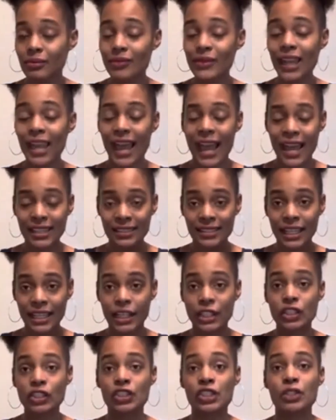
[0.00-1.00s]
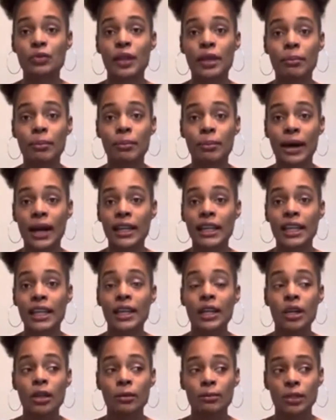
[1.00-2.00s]
As the energies we embody
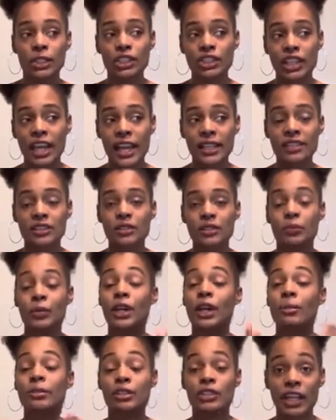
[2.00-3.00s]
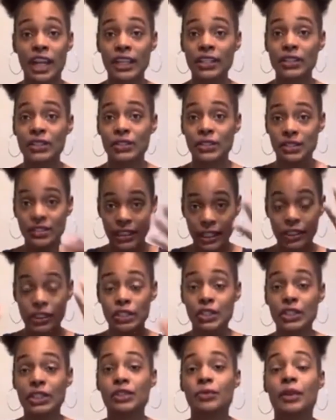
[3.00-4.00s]
project, we are projectors, the
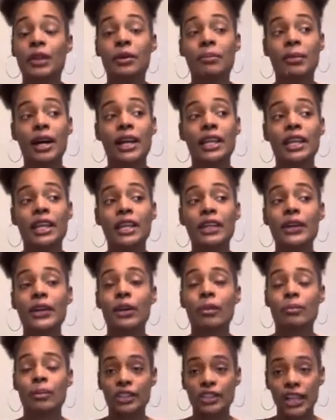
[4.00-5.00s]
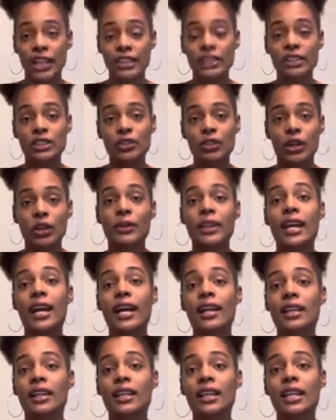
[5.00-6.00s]
energies we embody project into our
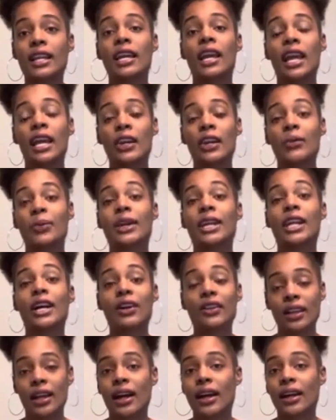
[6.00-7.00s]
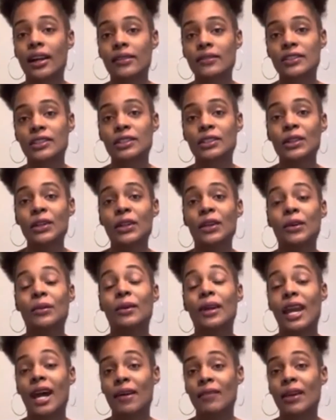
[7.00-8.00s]
reality and create our lives. We
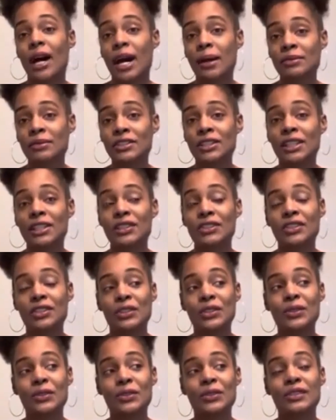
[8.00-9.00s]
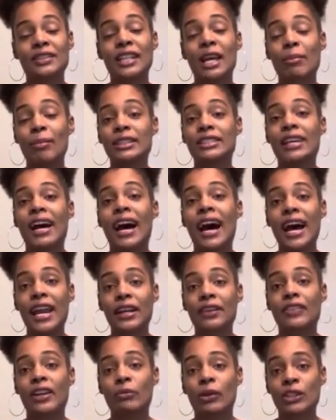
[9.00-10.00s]
have the option to step into higher
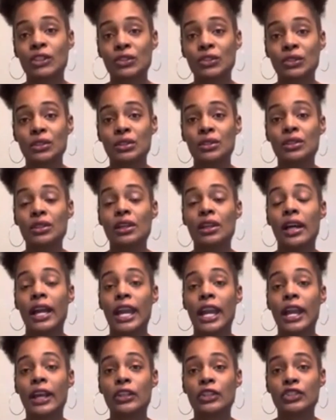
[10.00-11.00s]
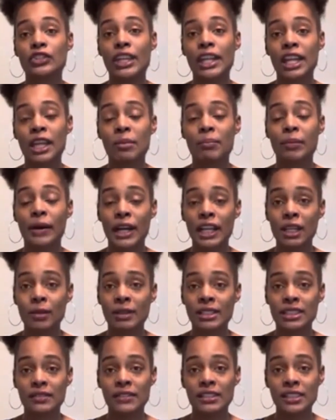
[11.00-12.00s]
vibrational, energetic
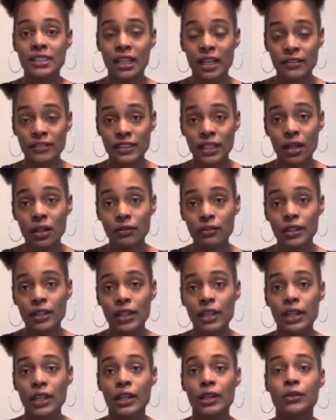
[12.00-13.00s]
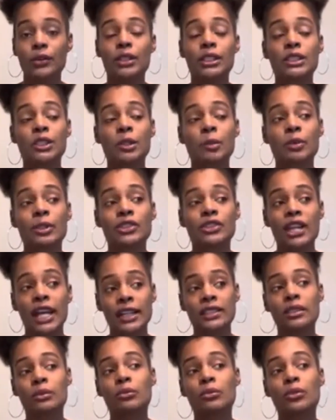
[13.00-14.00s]
embodiments of self in order to
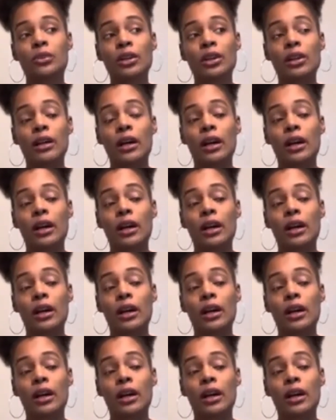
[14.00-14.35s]
project a more